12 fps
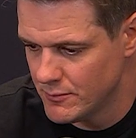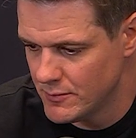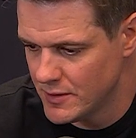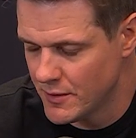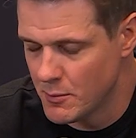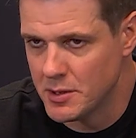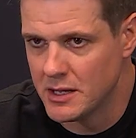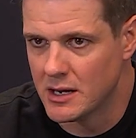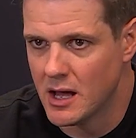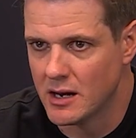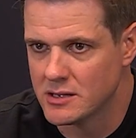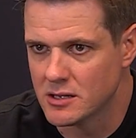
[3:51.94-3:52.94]
if I'm being
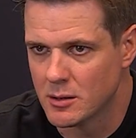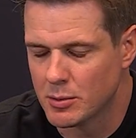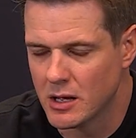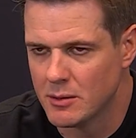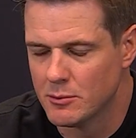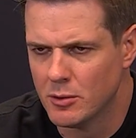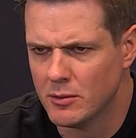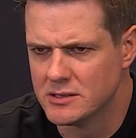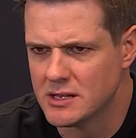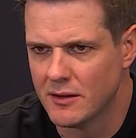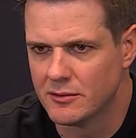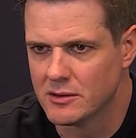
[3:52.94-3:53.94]
honest, there are probably moments
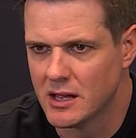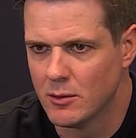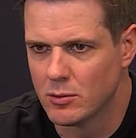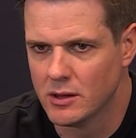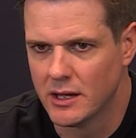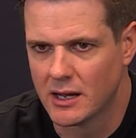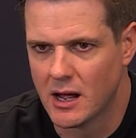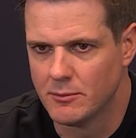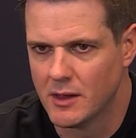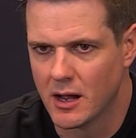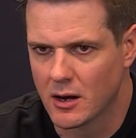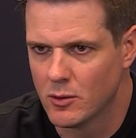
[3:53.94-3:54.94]
after that where, like, I'm
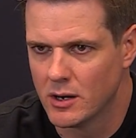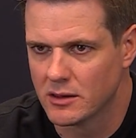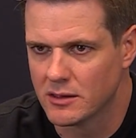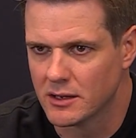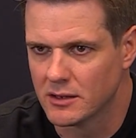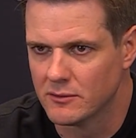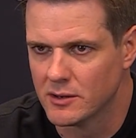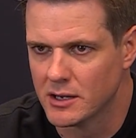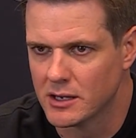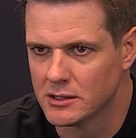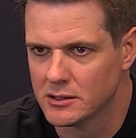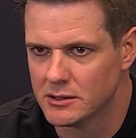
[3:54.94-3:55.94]
not quite thinking very
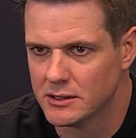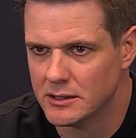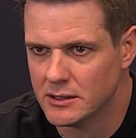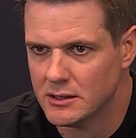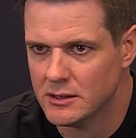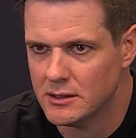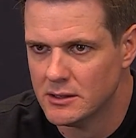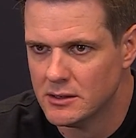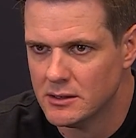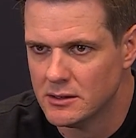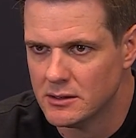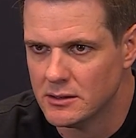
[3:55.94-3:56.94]
clearly.
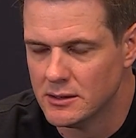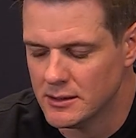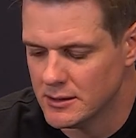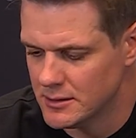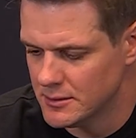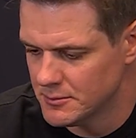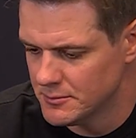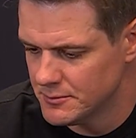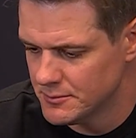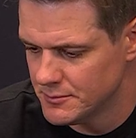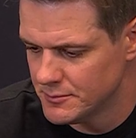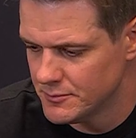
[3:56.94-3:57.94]

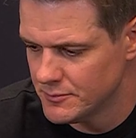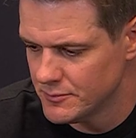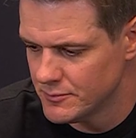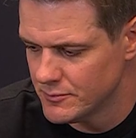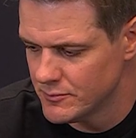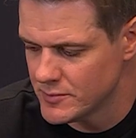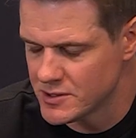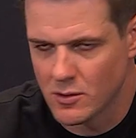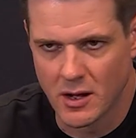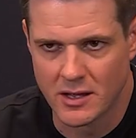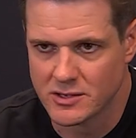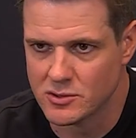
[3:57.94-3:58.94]
So
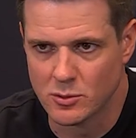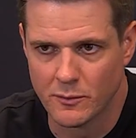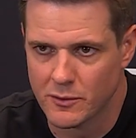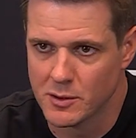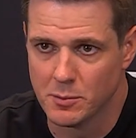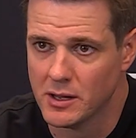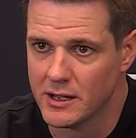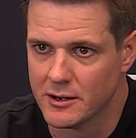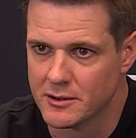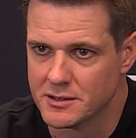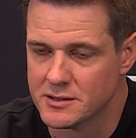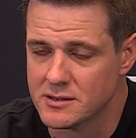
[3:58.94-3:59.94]
I assume for the
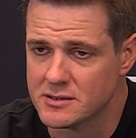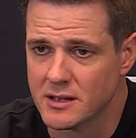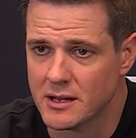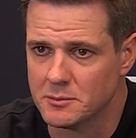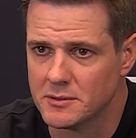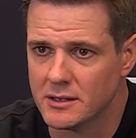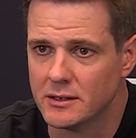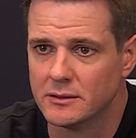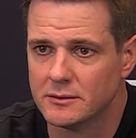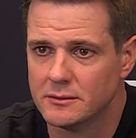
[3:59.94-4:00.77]
players it's the same thing.